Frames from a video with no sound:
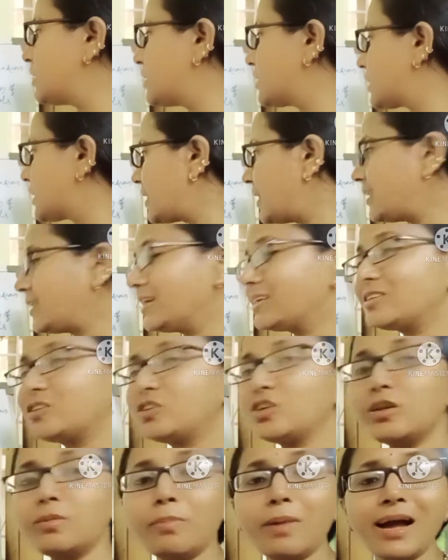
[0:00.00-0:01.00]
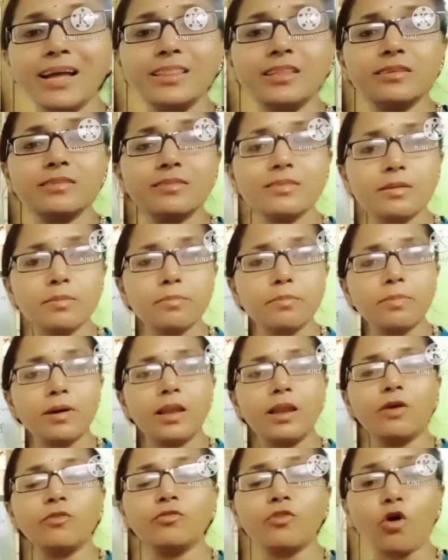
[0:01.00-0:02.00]
connected by the symbol
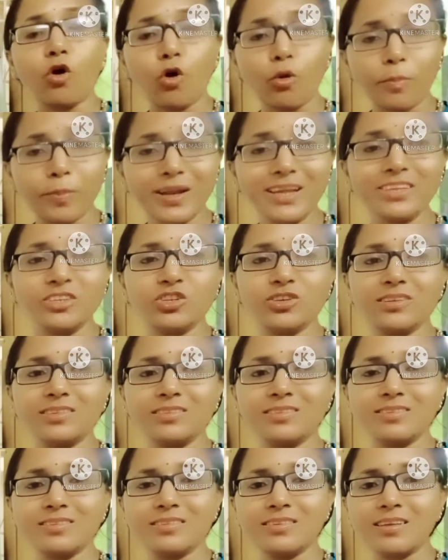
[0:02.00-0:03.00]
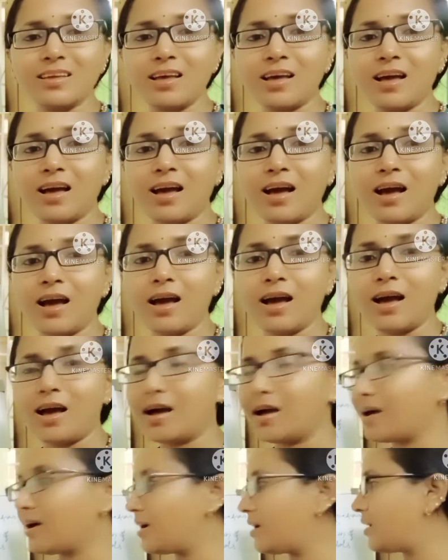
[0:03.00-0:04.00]
of operations
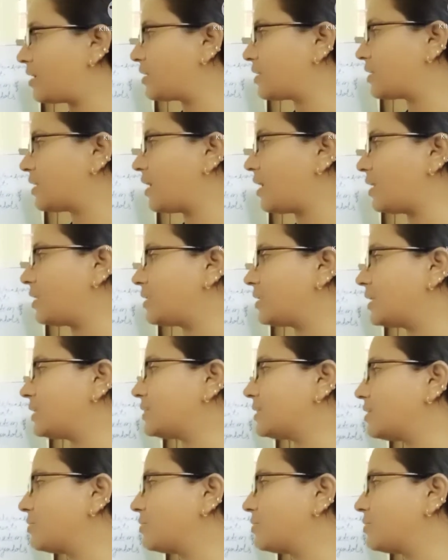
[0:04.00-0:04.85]
are nothing